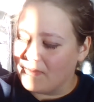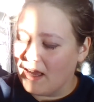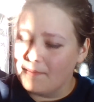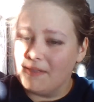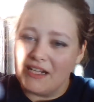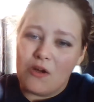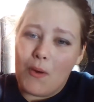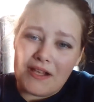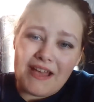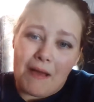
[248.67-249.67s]
I mean, I know
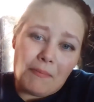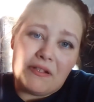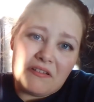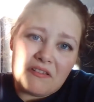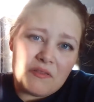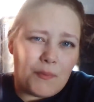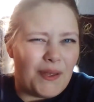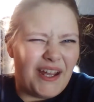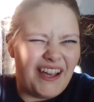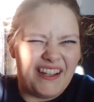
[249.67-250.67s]
what happens, but
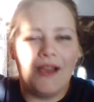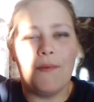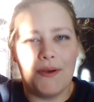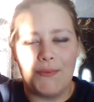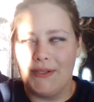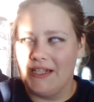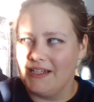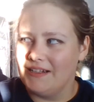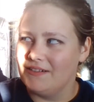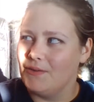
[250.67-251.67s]
I want to read
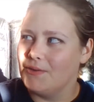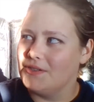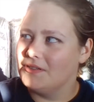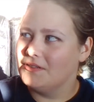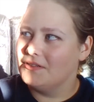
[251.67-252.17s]
it in order.